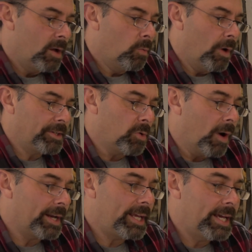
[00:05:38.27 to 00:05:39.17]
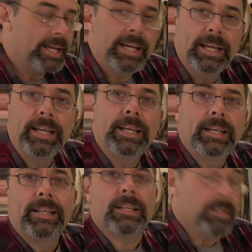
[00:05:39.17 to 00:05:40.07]
120
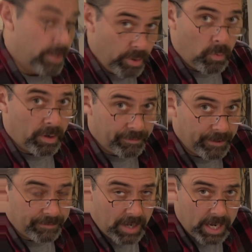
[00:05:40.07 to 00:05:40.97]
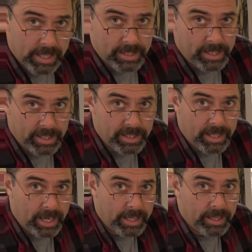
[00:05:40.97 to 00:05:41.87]
is the new 150 because on
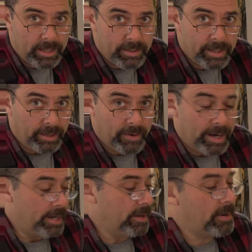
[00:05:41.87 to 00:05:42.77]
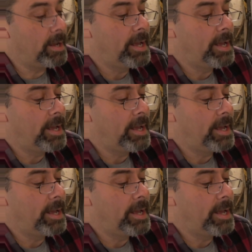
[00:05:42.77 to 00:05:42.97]
this thing right here,